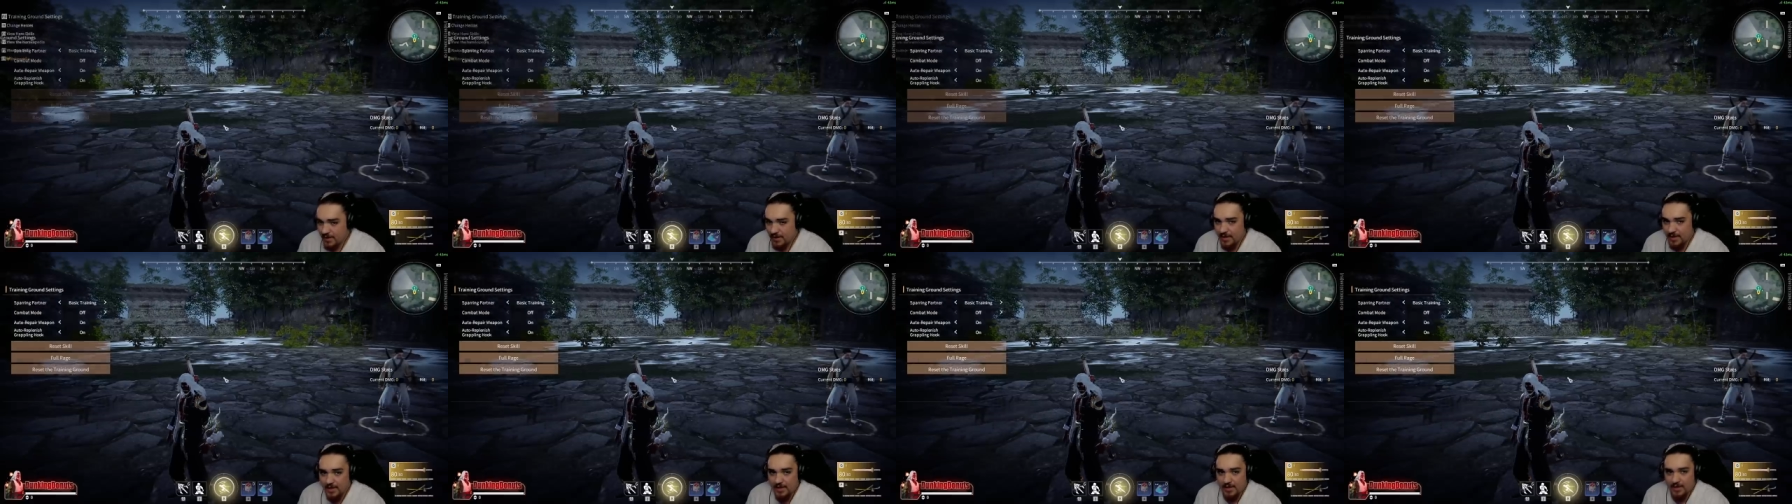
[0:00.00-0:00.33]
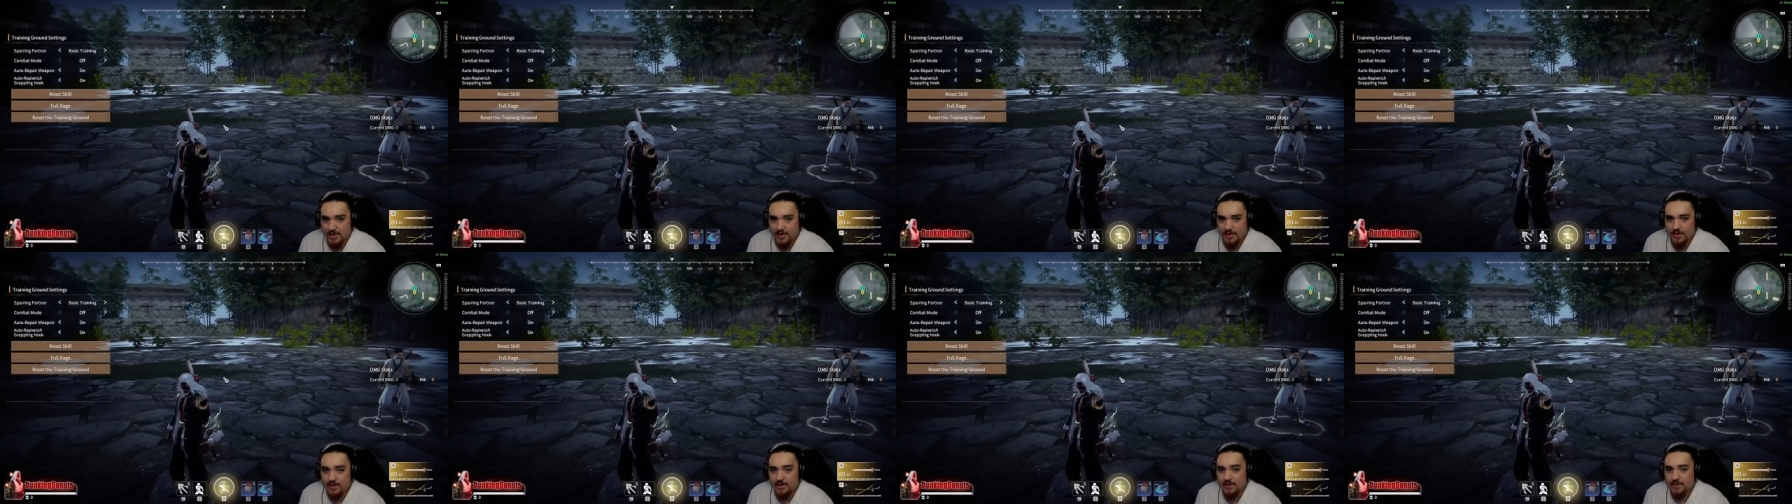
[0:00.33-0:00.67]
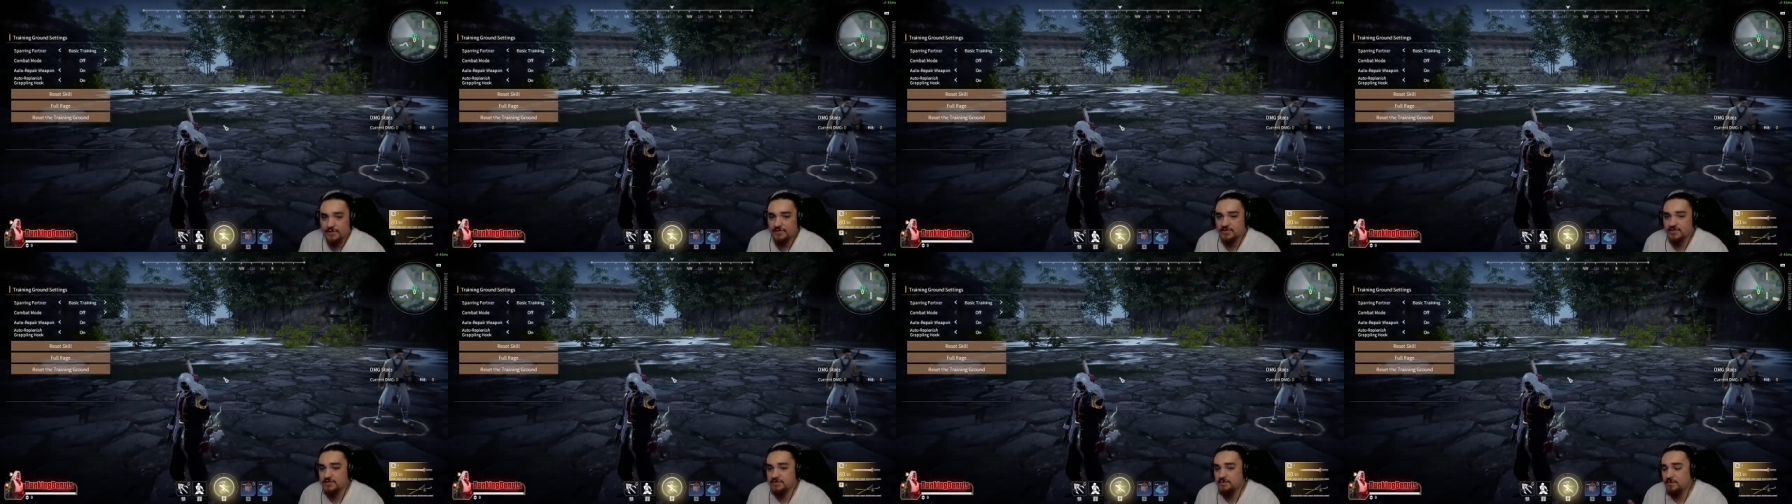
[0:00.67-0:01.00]
a
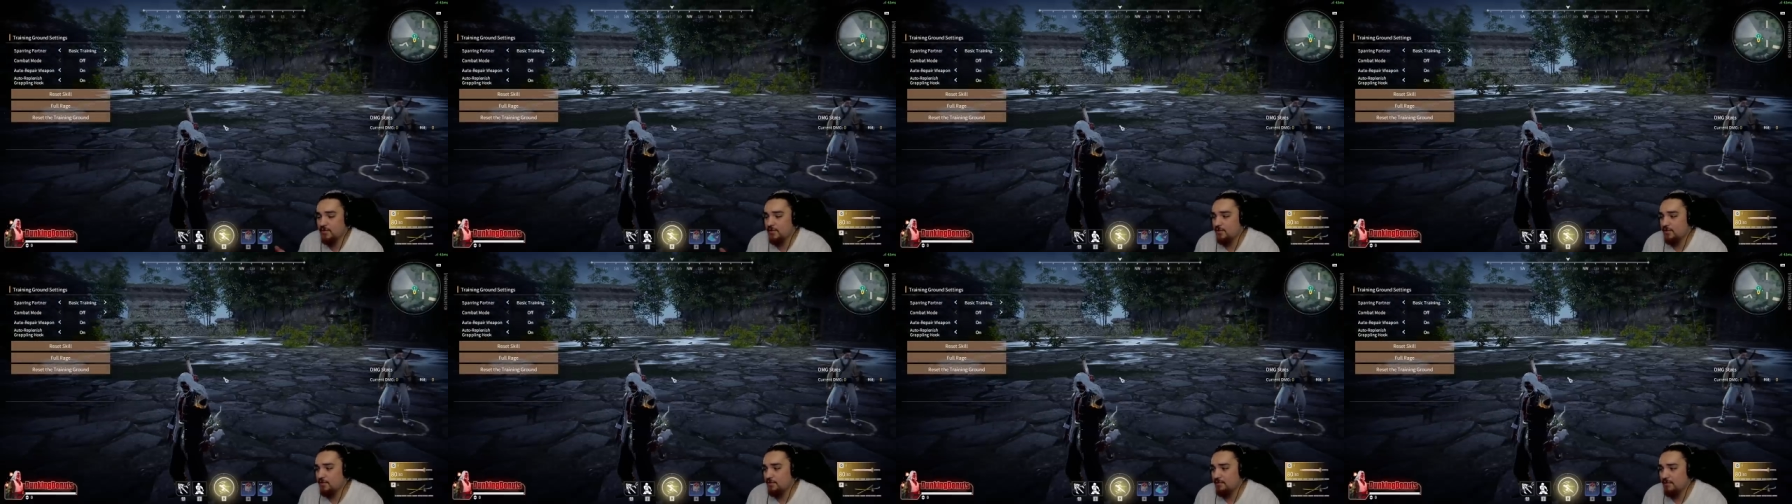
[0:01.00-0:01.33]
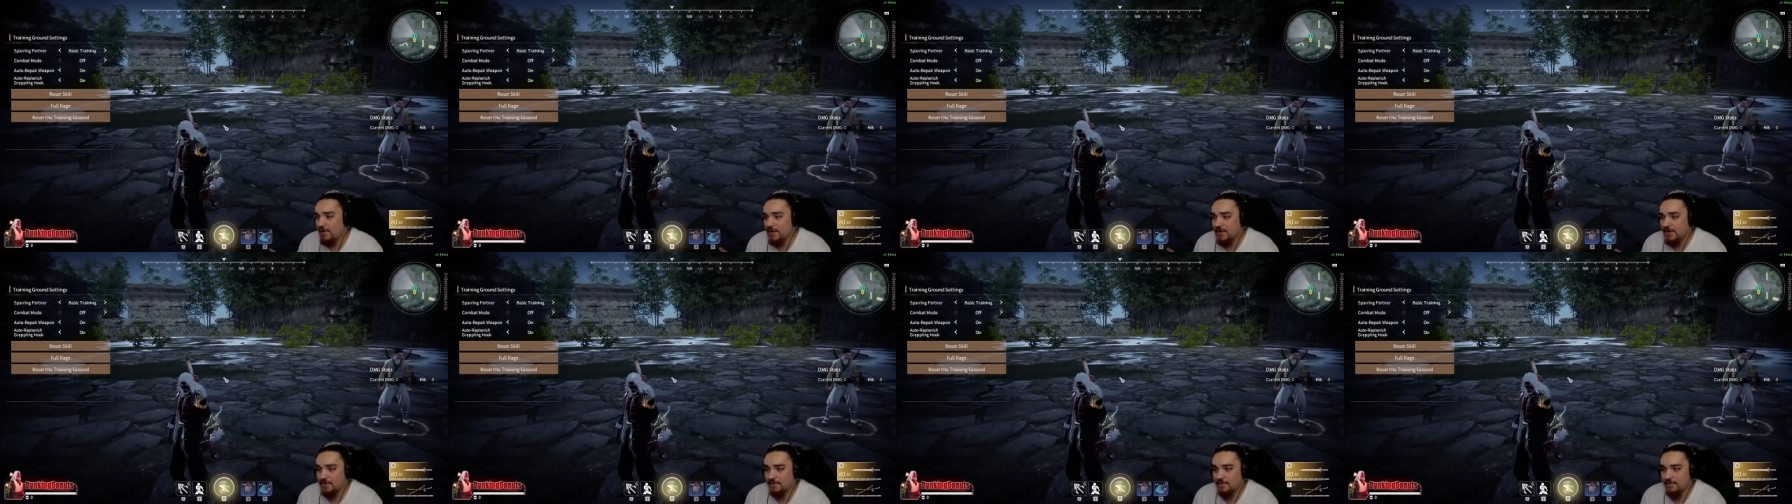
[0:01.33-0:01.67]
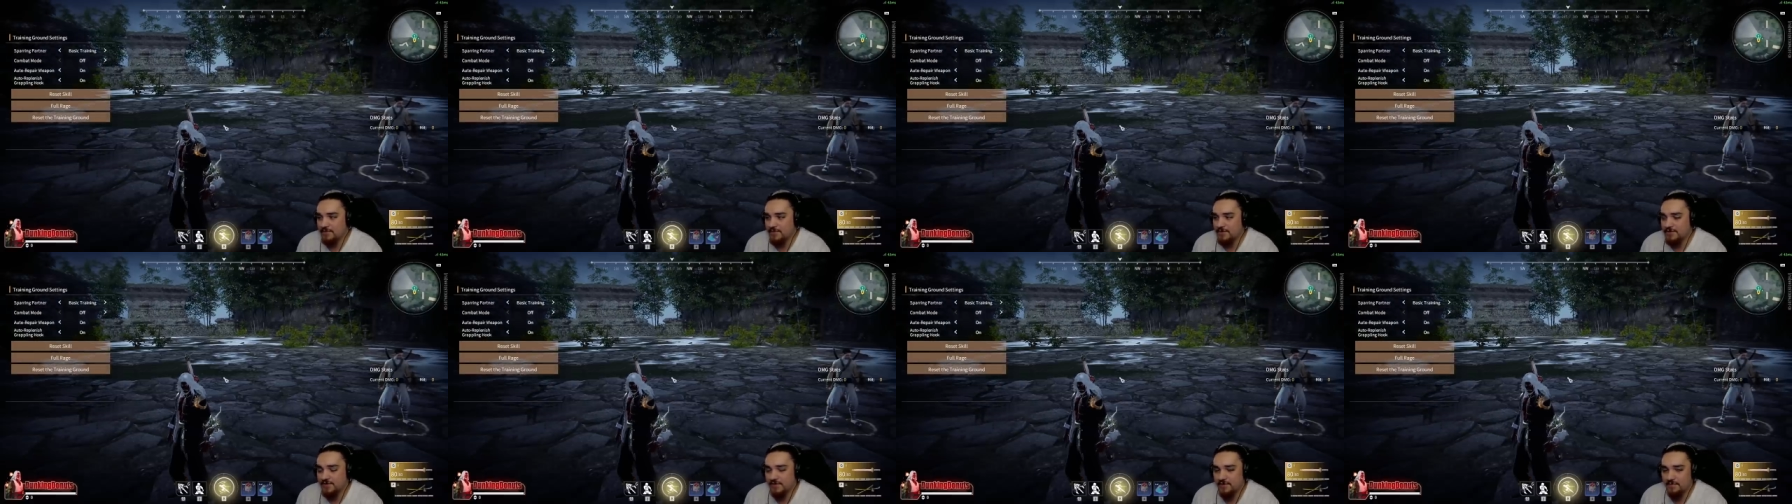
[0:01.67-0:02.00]
small menu
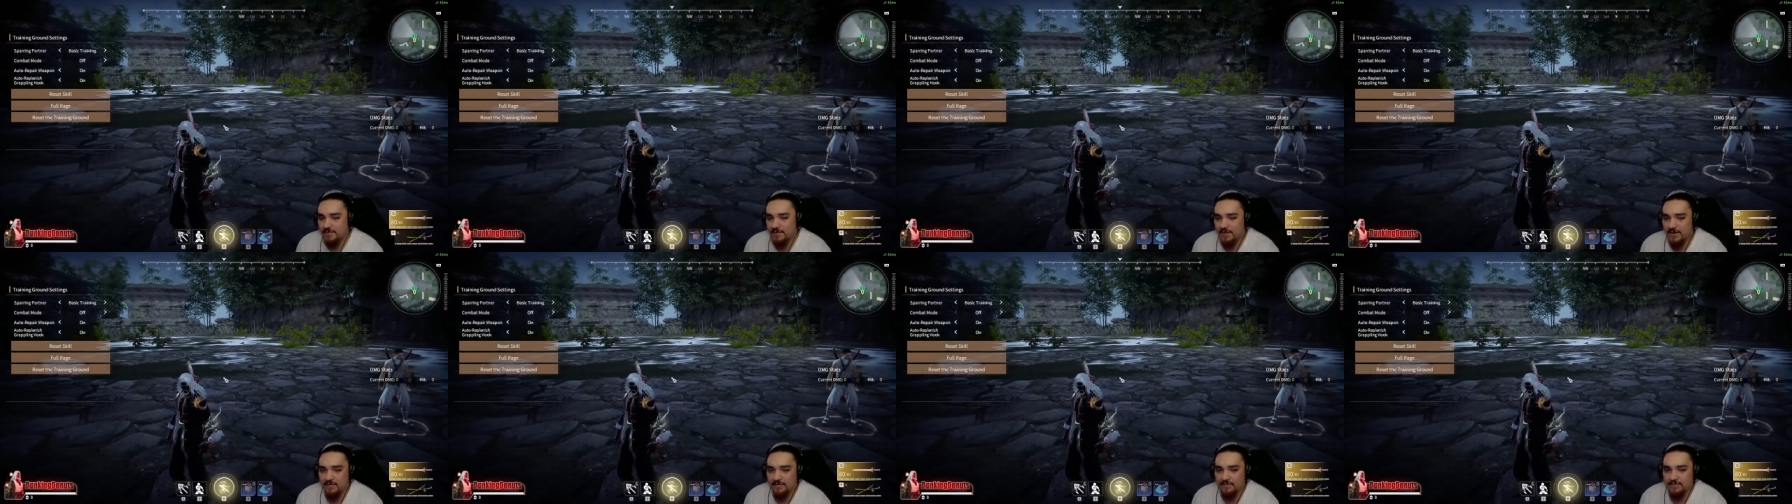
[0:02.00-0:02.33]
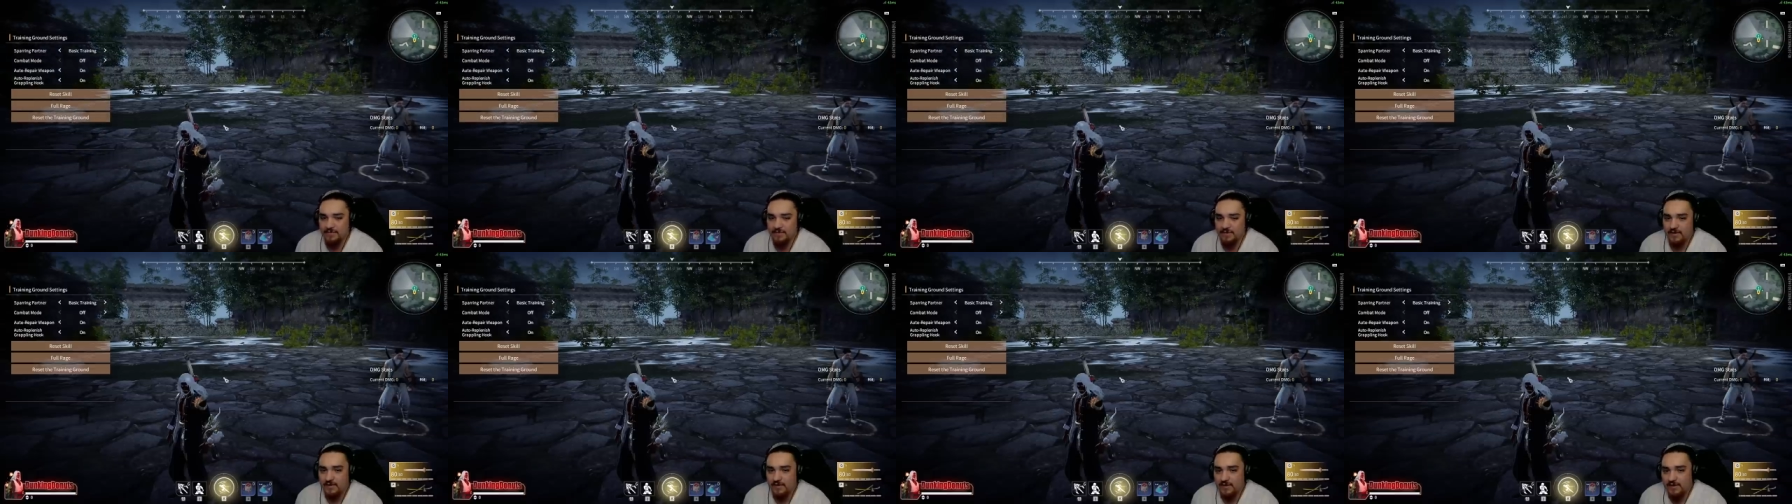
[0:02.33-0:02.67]
in the top left.